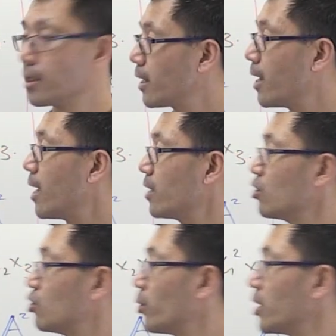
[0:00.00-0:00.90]
okay, and
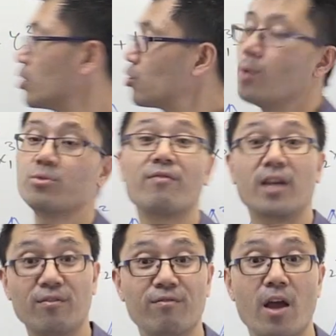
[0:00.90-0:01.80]
you do it in terms of
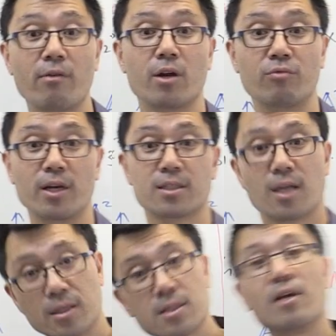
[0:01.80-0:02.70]
invariant rings,
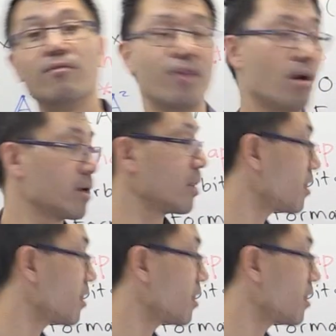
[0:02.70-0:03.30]
hence invariant